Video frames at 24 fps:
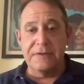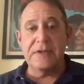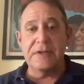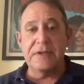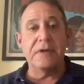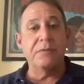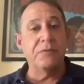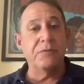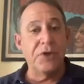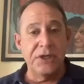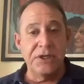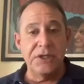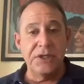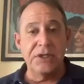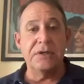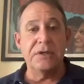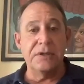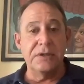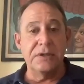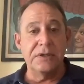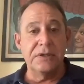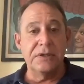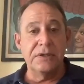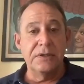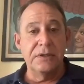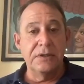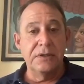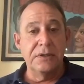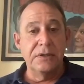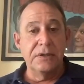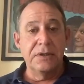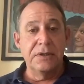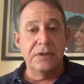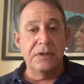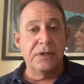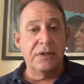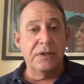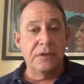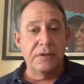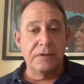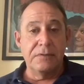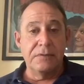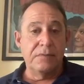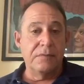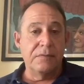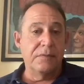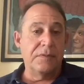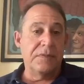I'm right here. Um,
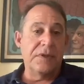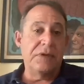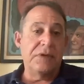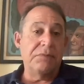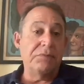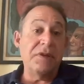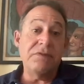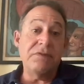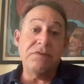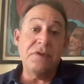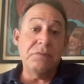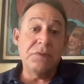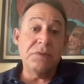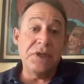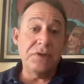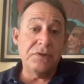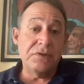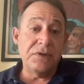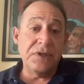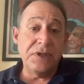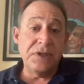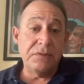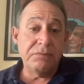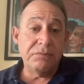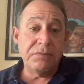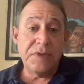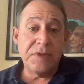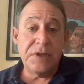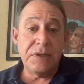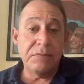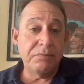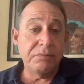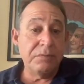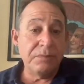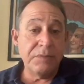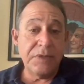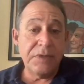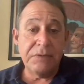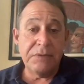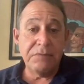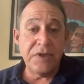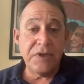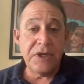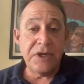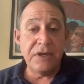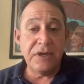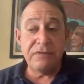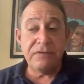I'm living my dream. I'm
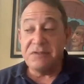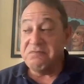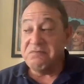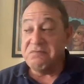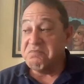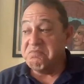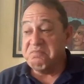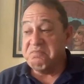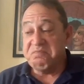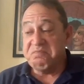diving